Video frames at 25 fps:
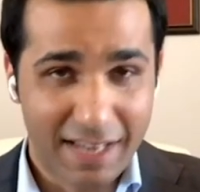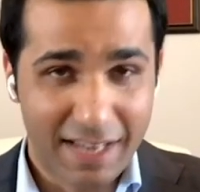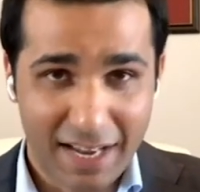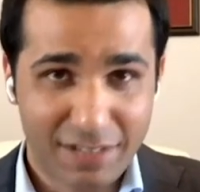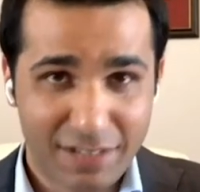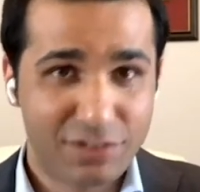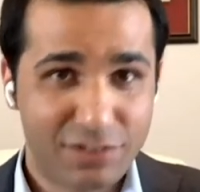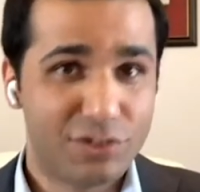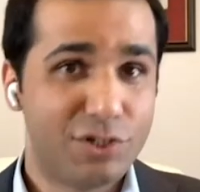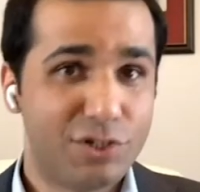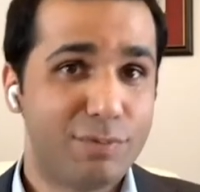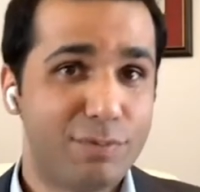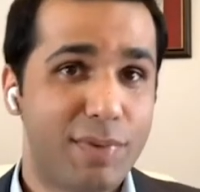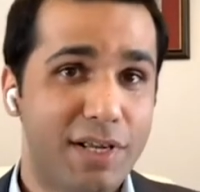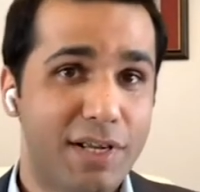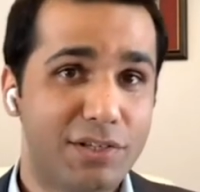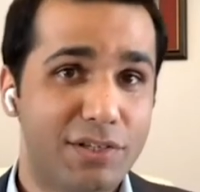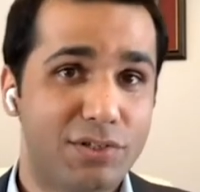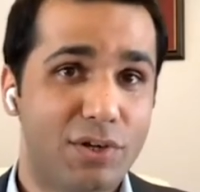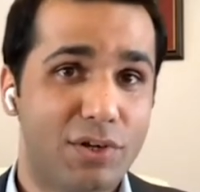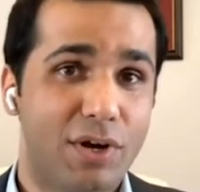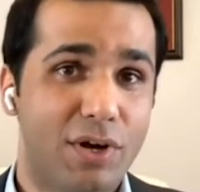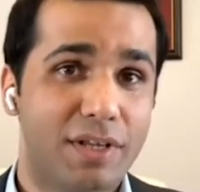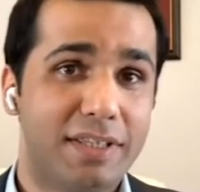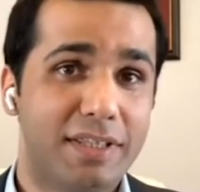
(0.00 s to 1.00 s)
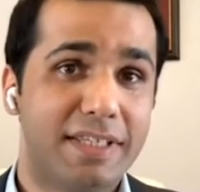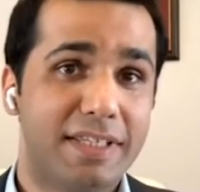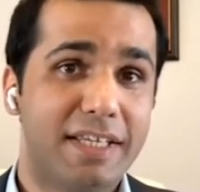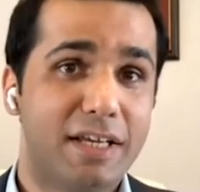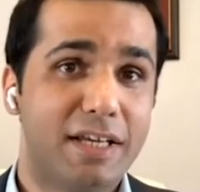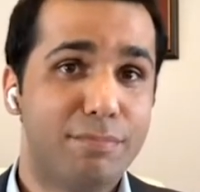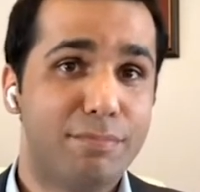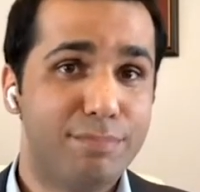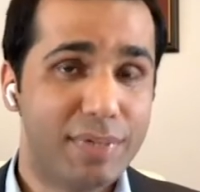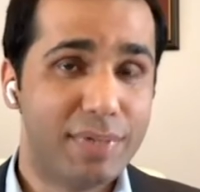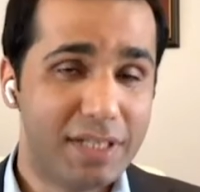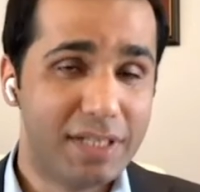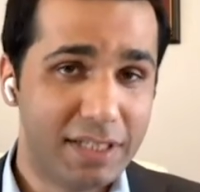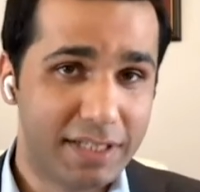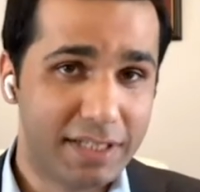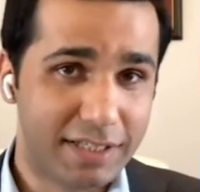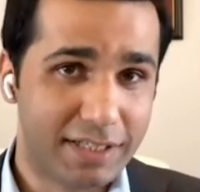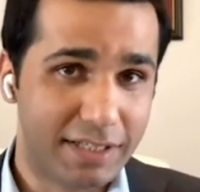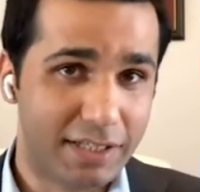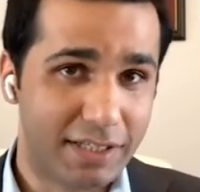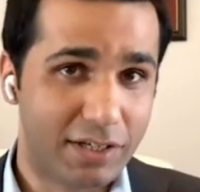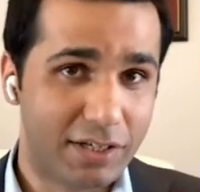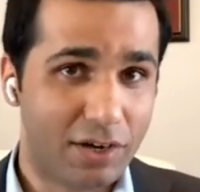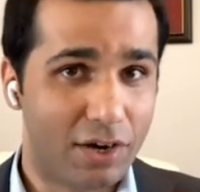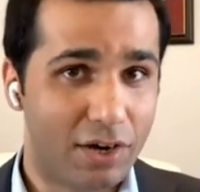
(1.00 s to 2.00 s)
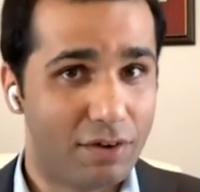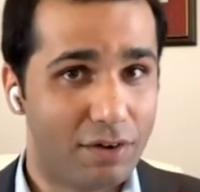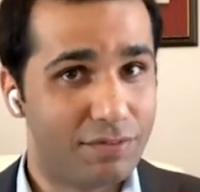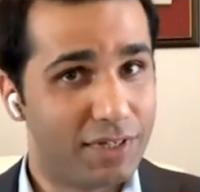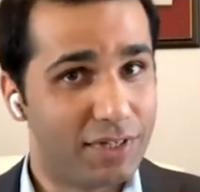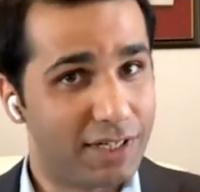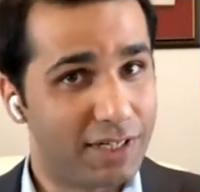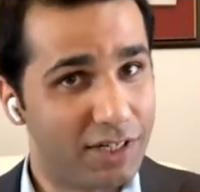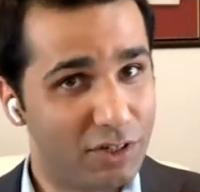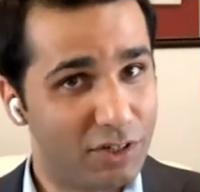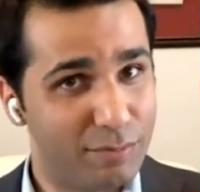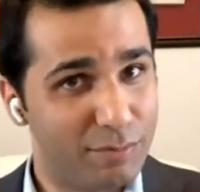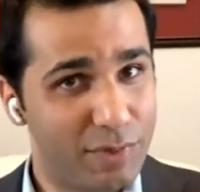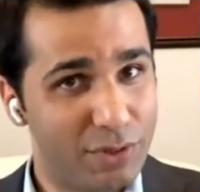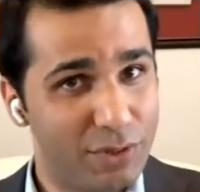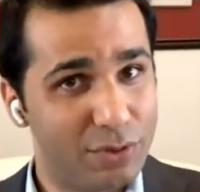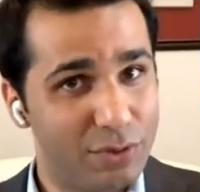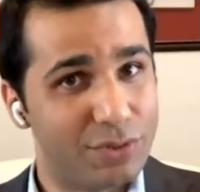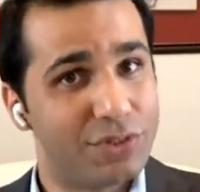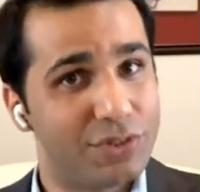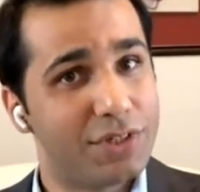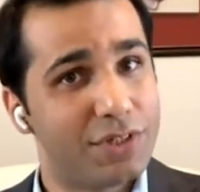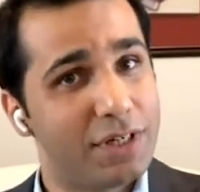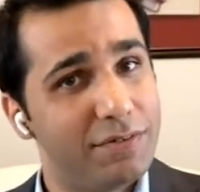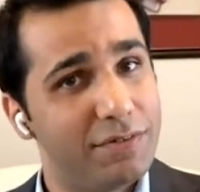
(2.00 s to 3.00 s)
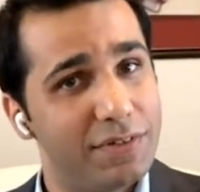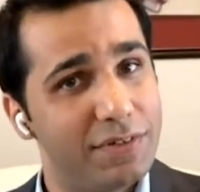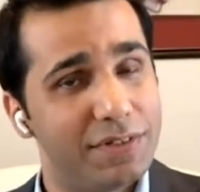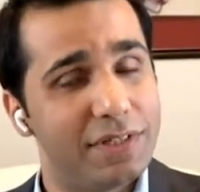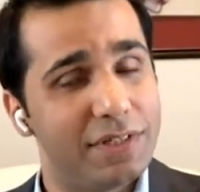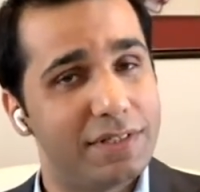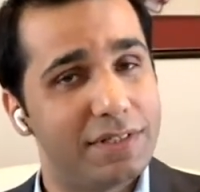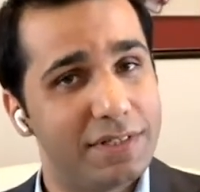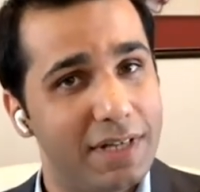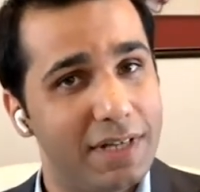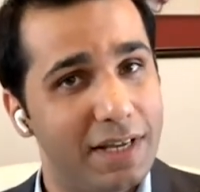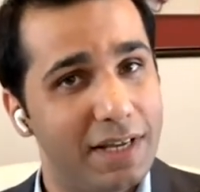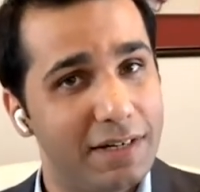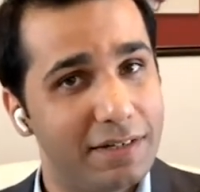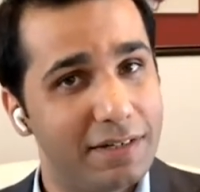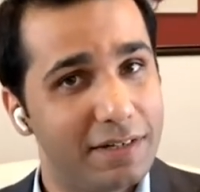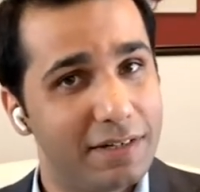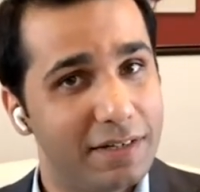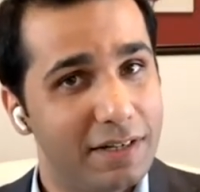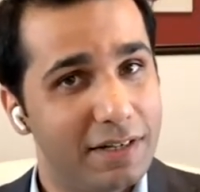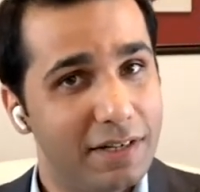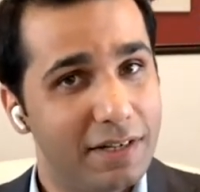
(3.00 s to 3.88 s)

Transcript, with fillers: The answer depends on the ability of the government to service its debt.